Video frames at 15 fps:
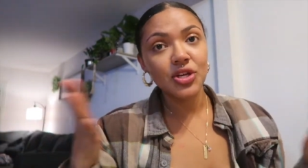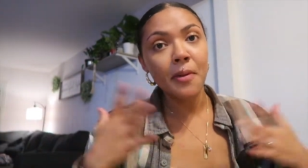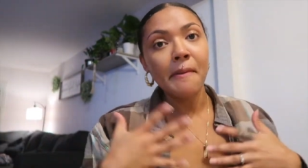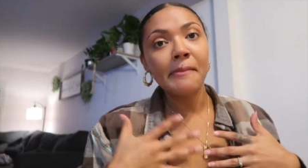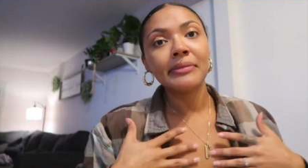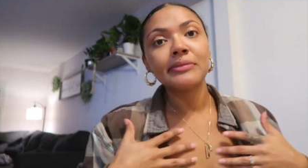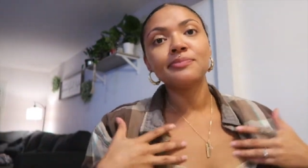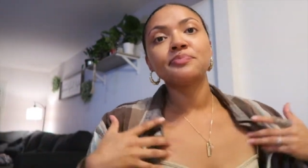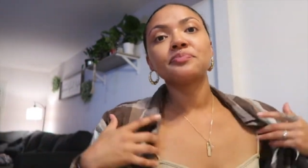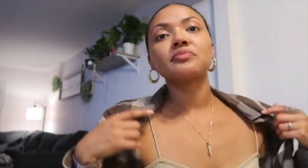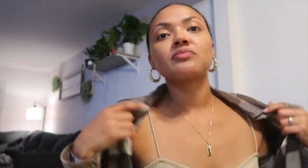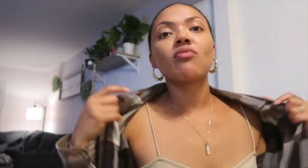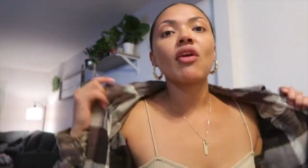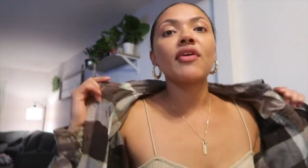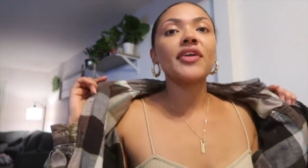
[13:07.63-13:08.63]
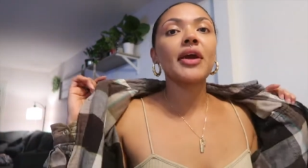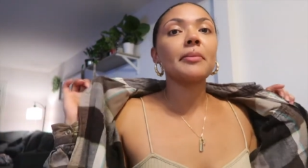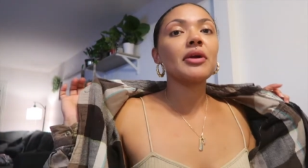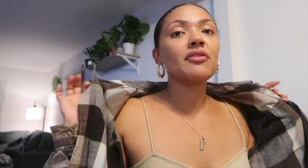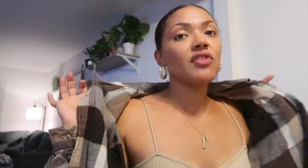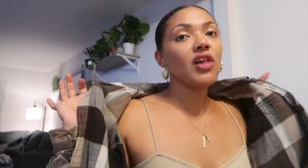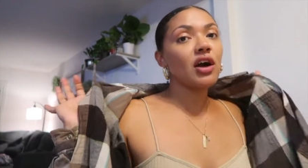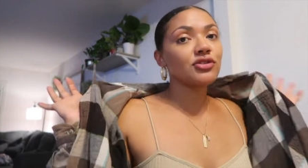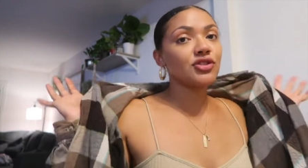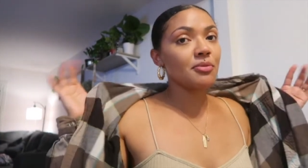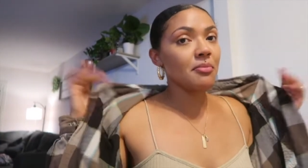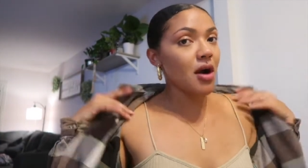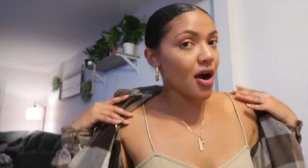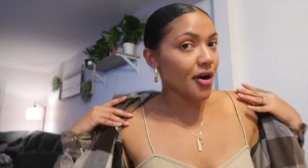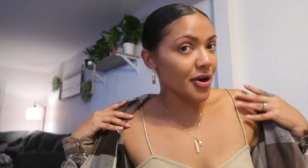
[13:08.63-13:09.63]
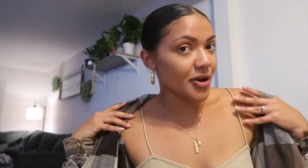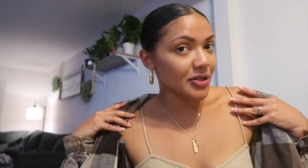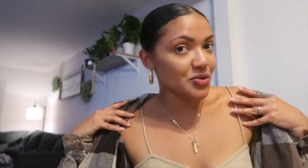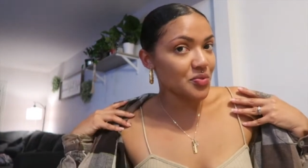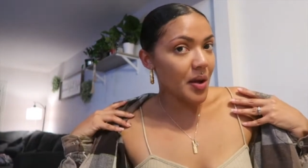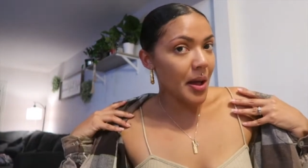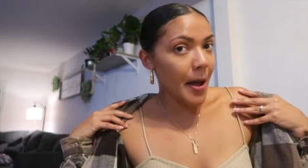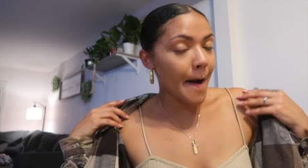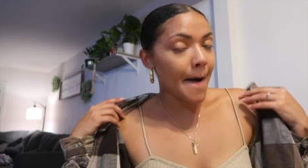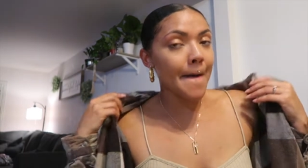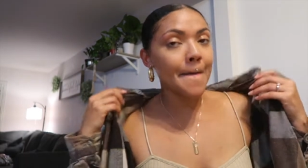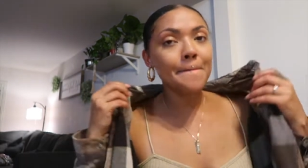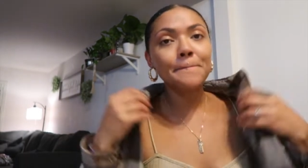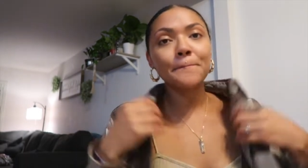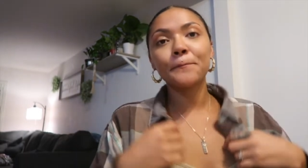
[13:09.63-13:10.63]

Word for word: I think I'm gonna vlog tomorrow as well.